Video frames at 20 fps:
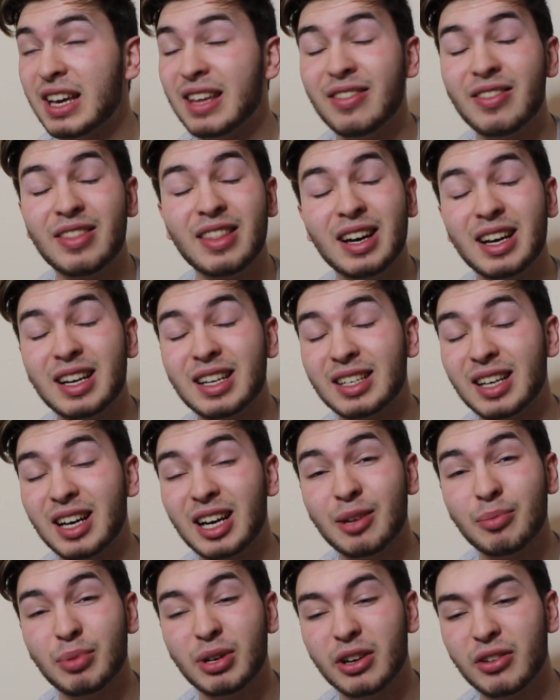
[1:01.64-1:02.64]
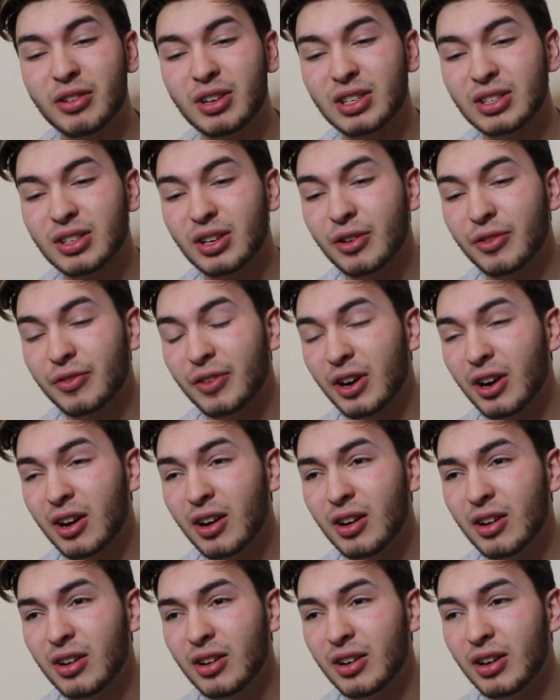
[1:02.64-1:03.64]
in that time period so
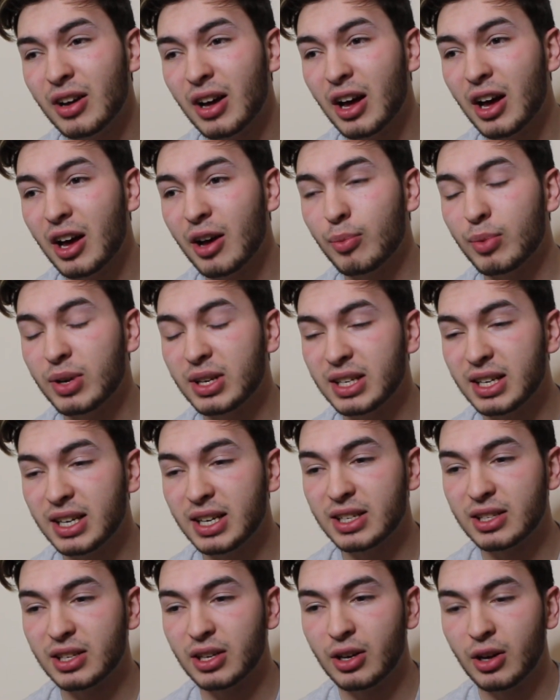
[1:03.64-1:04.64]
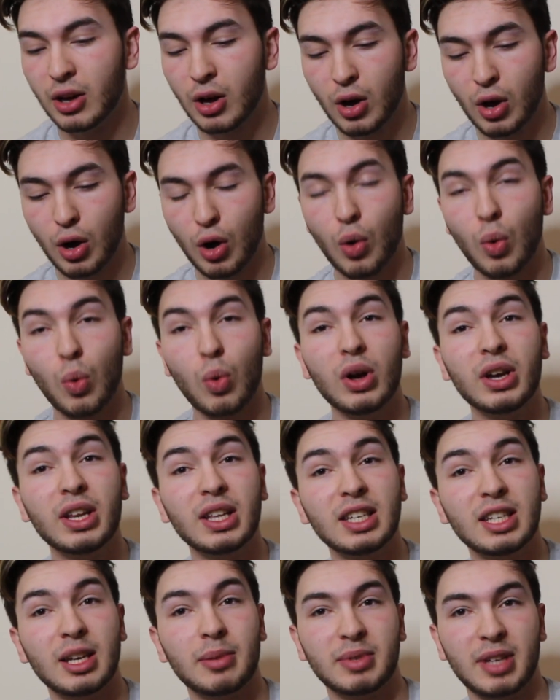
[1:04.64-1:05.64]
far. We did 1
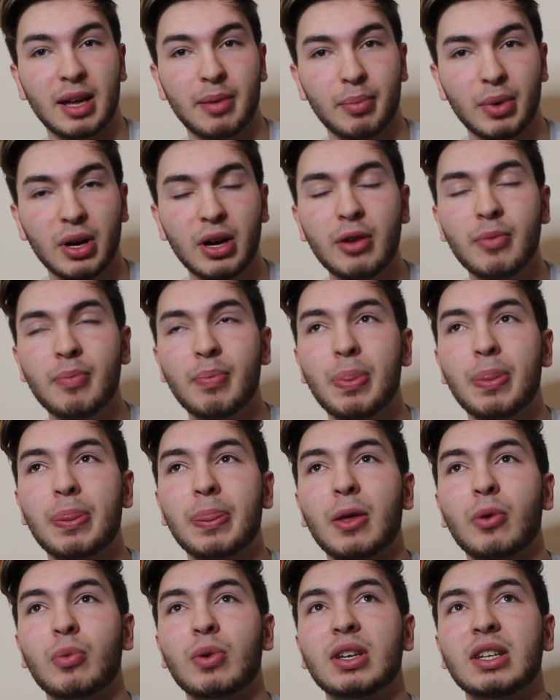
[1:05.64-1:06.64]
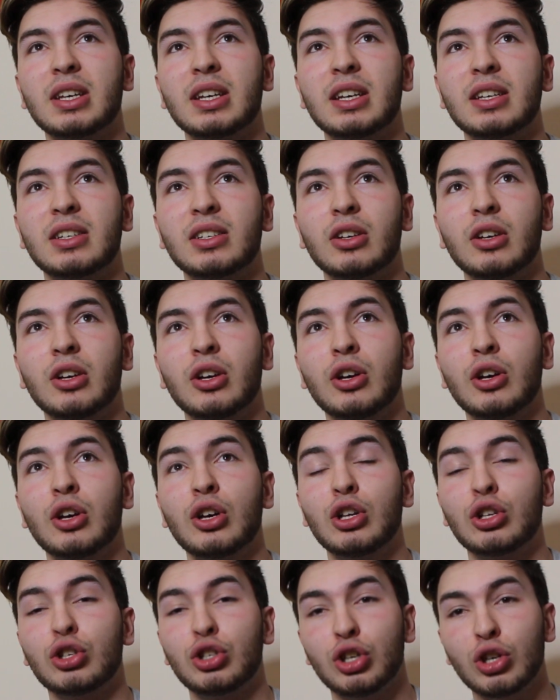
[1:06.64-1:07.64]
in September, we did
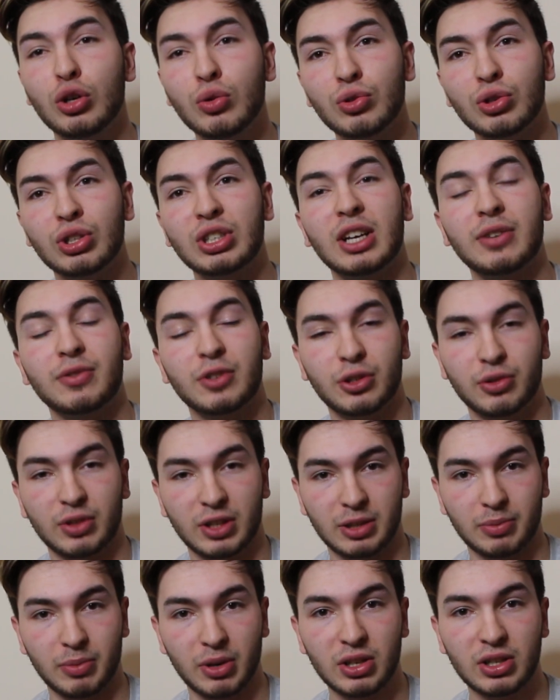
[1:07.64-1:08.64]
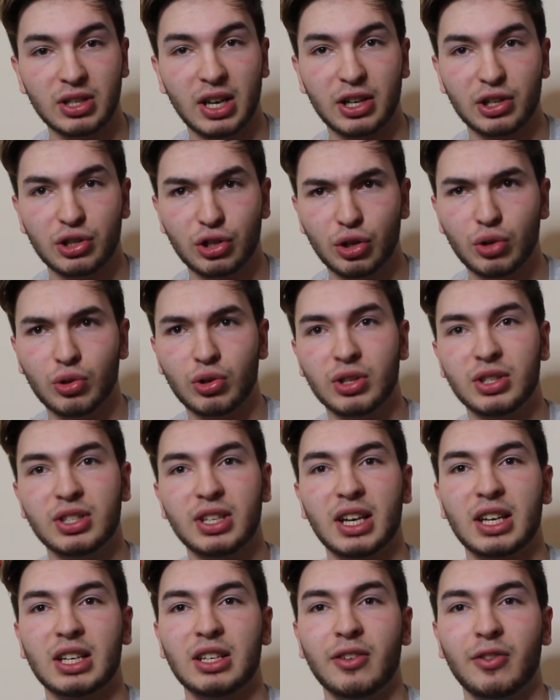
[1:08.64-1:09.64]
2 just after Christmas, like 2
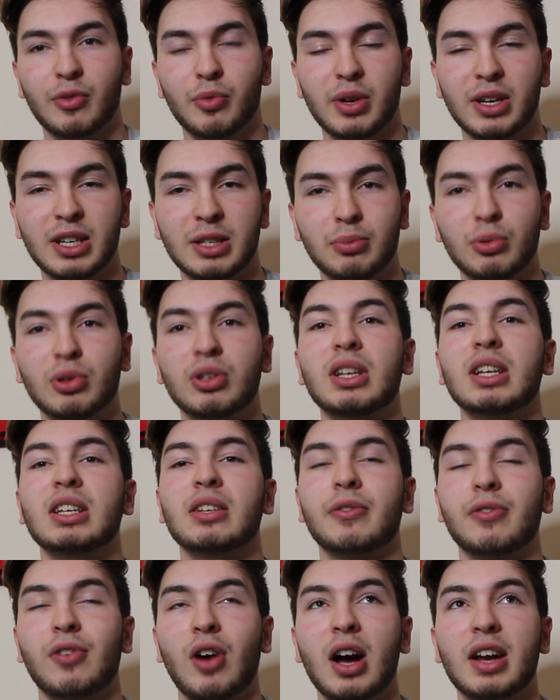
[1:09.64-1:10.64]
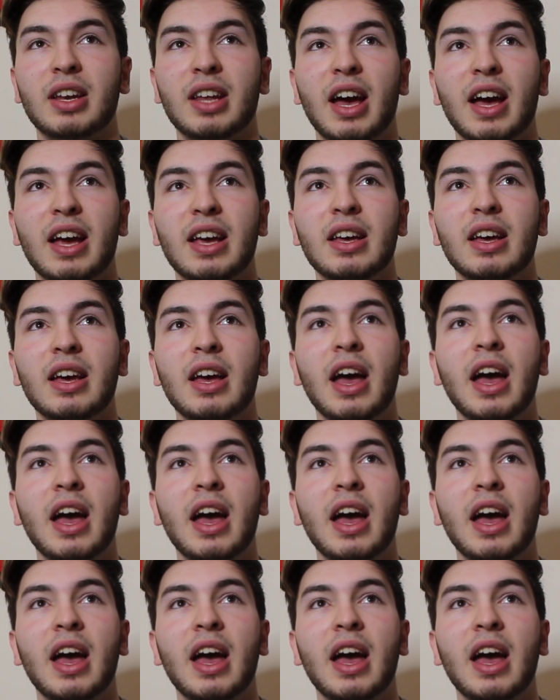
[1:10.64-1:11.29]
consecutive weeks, Monday to Friday,